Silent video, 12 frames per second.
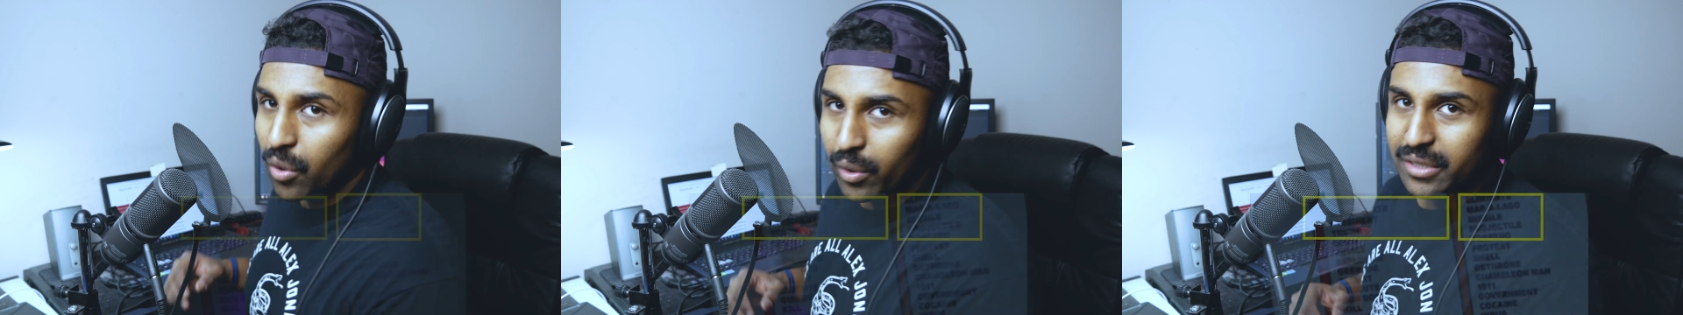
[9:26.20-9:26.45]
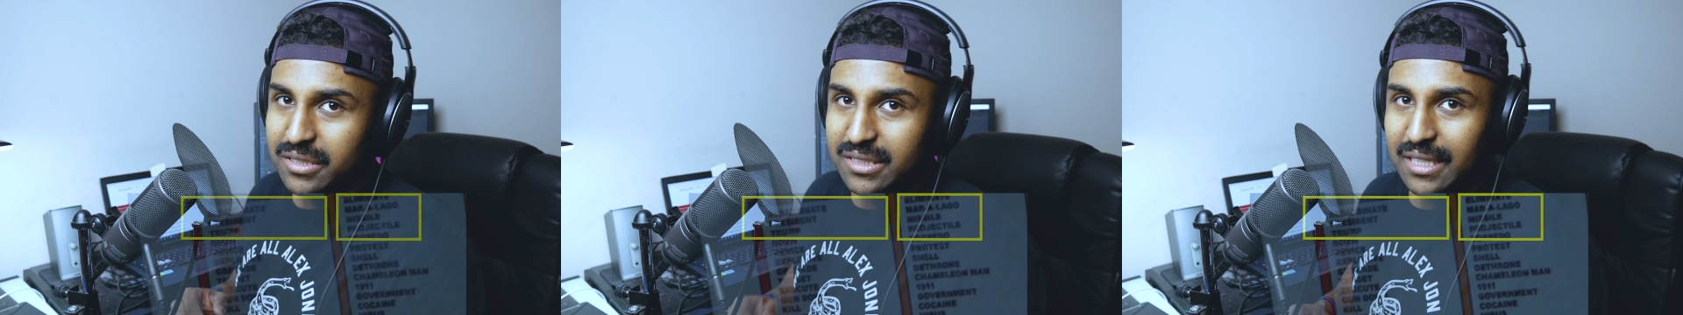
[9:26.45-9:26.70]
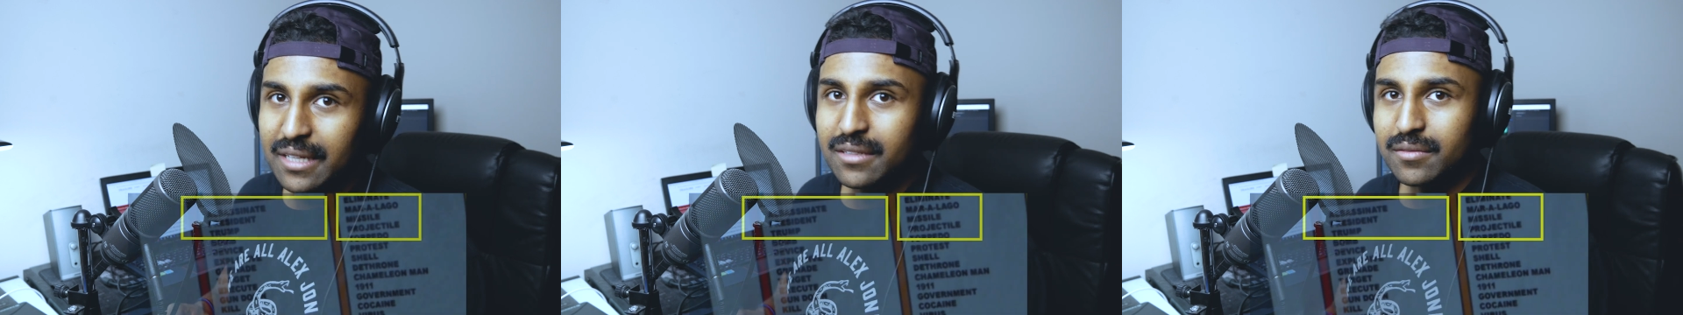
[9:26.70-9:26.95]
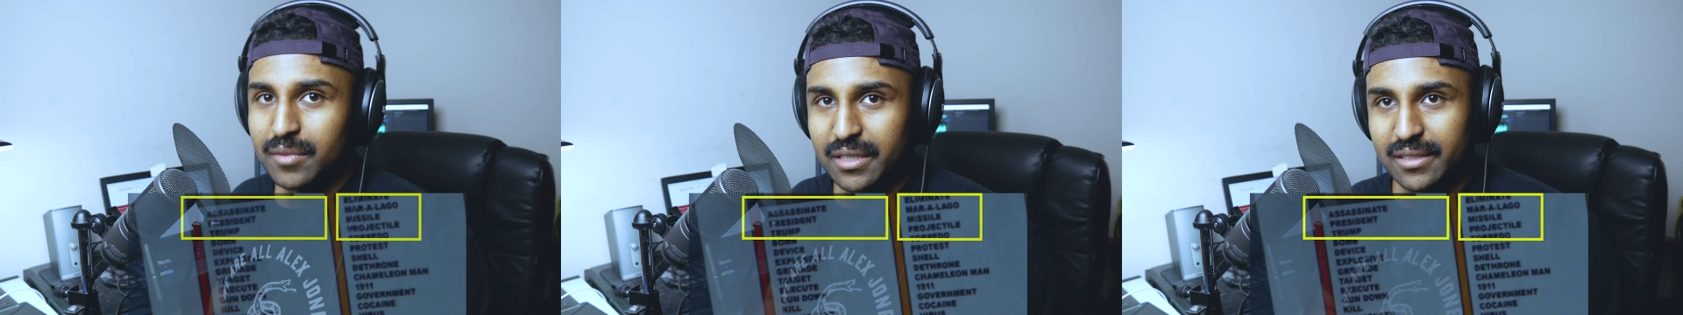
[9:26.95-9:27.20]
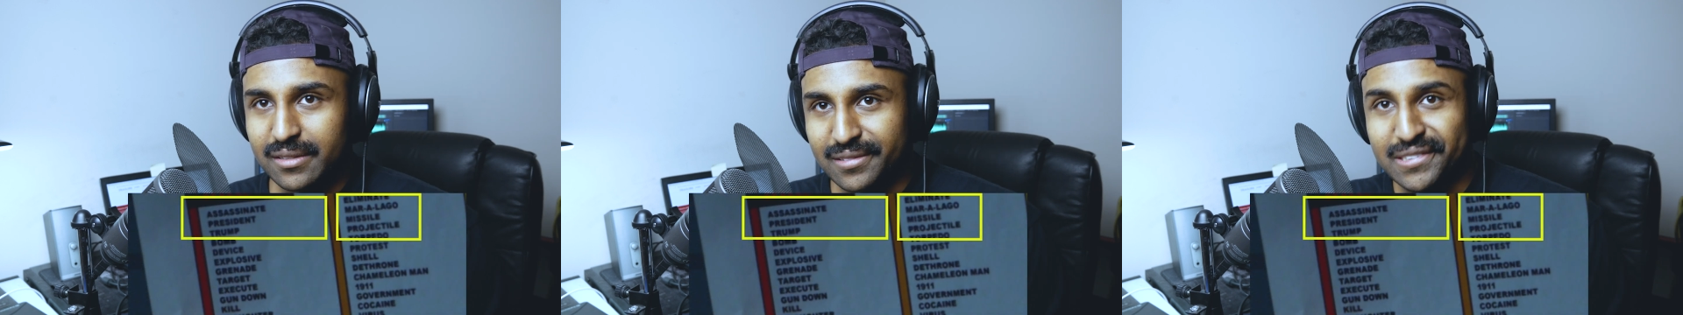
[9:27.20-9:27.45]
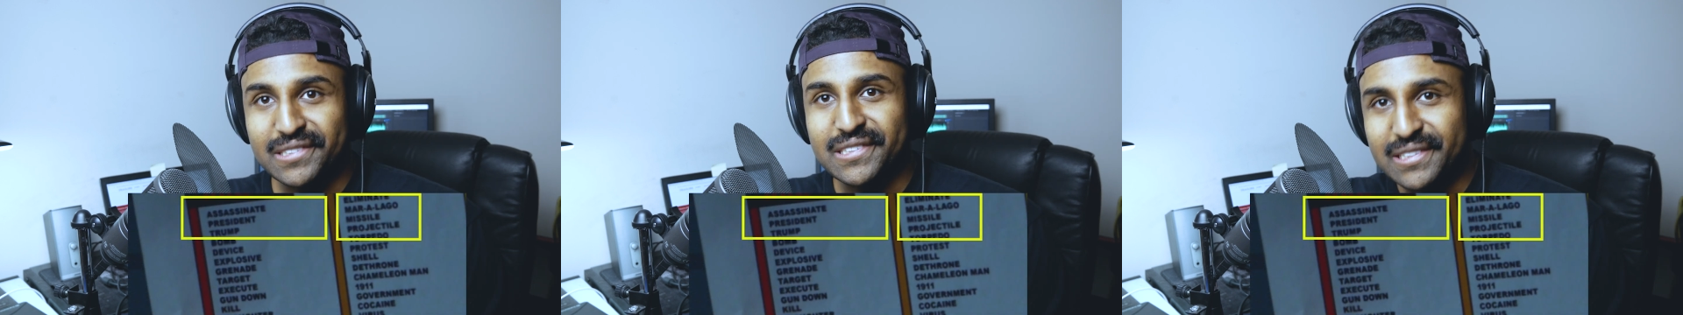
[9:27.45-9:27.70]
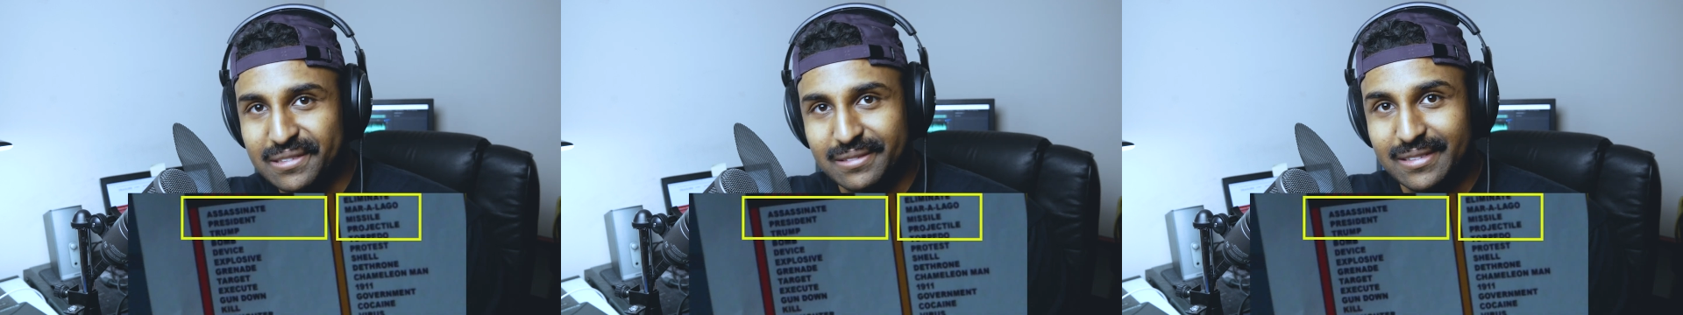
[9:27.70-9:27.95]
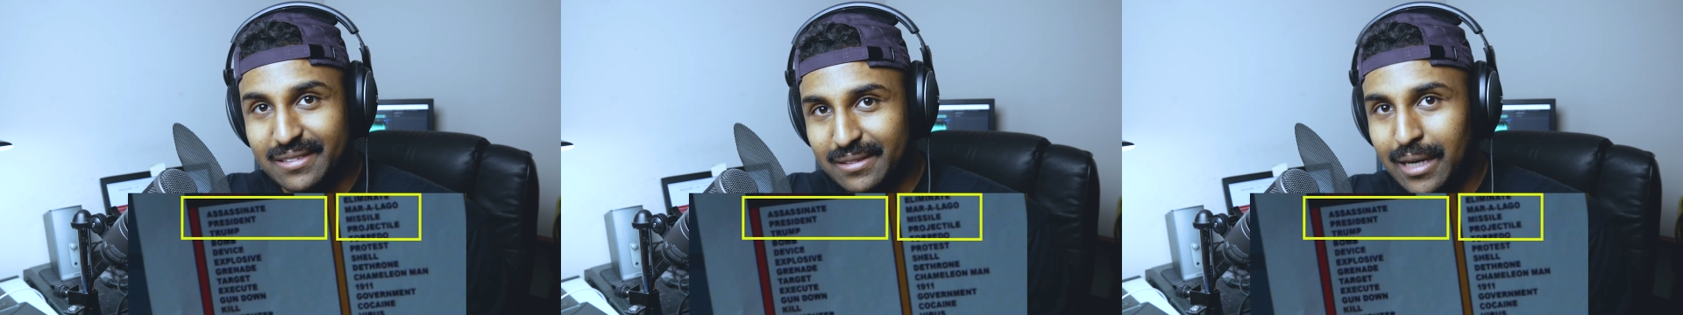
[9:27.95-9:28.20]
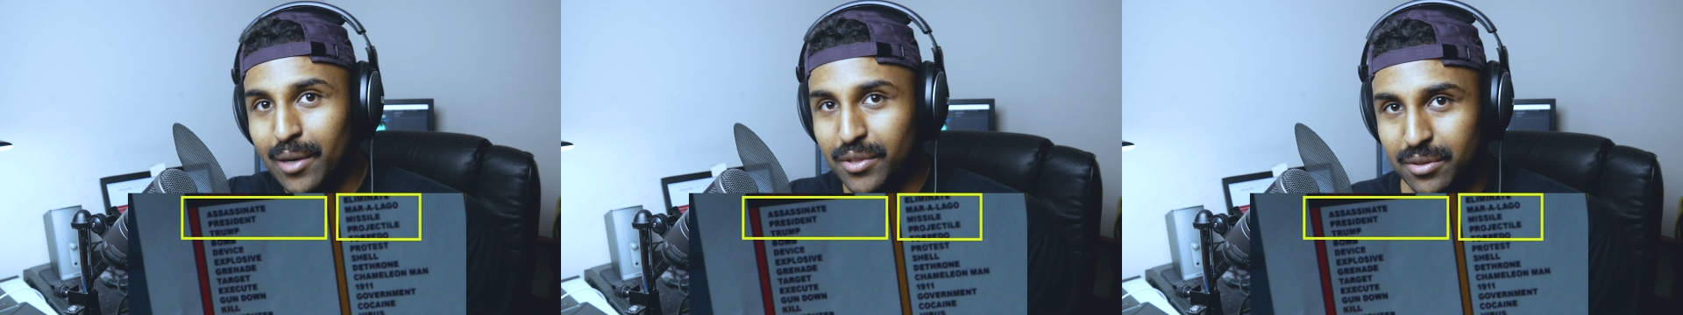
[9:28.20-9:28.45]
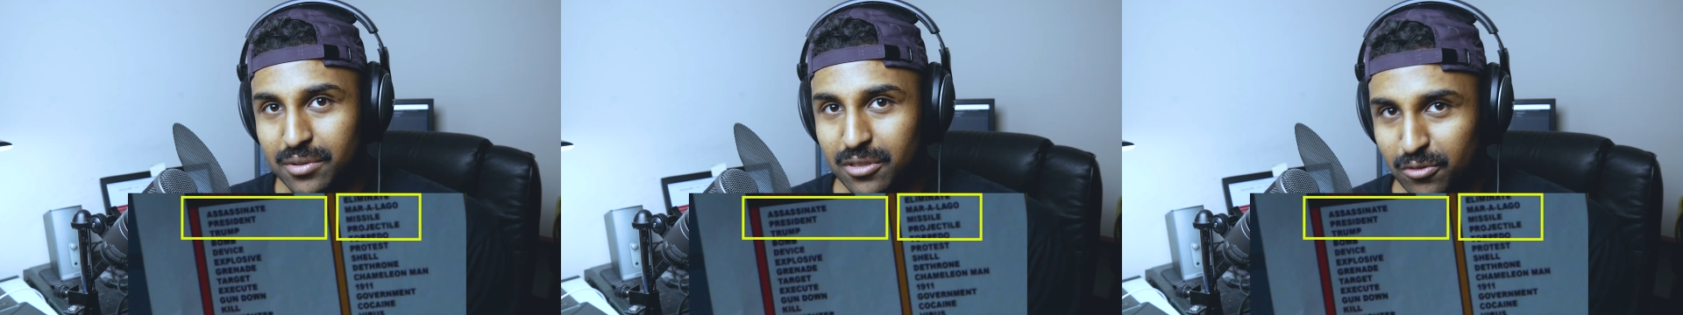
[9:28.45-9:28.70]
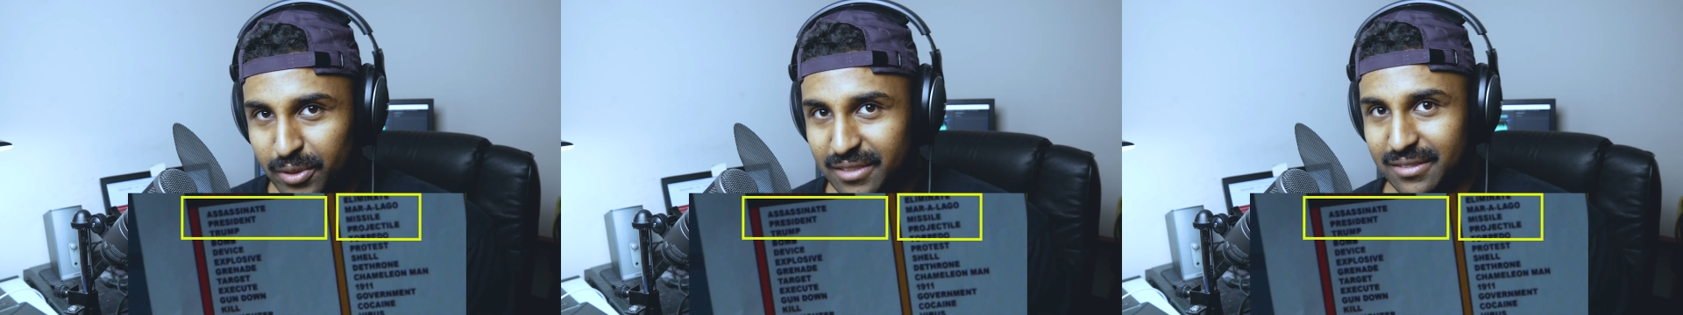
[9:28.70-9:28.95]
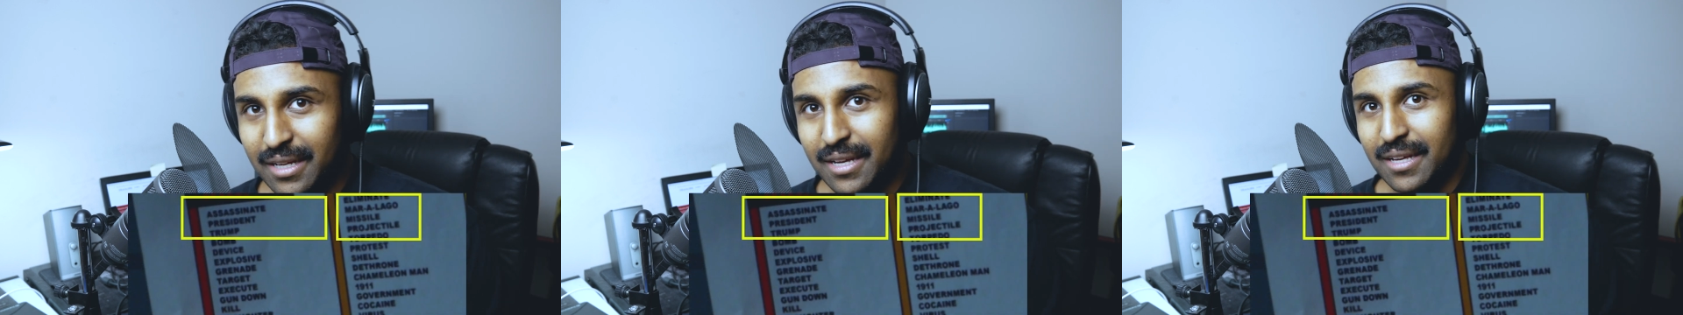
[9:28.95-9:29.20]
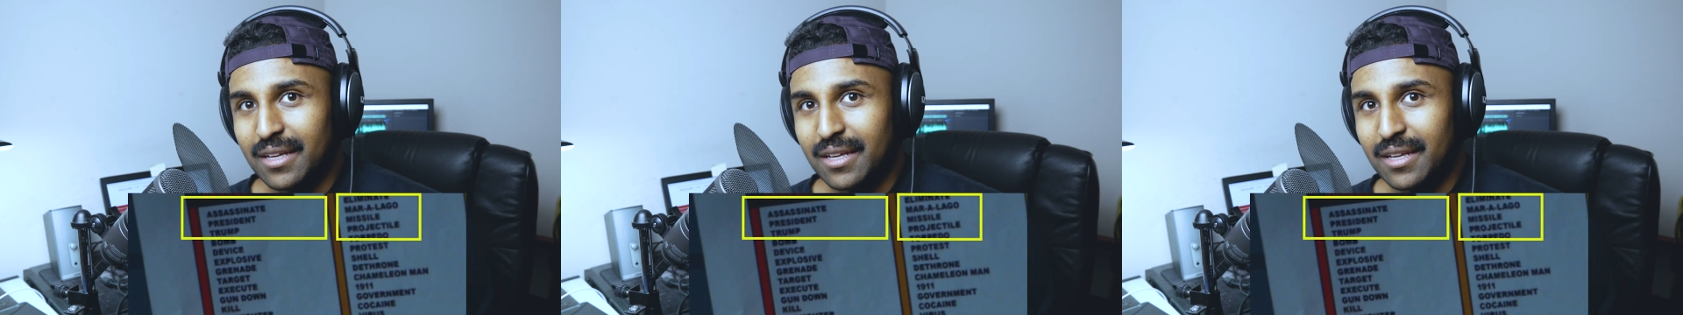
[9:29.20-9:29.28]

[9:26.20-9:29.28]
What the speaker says: don't want to say it because you know how YouTube is.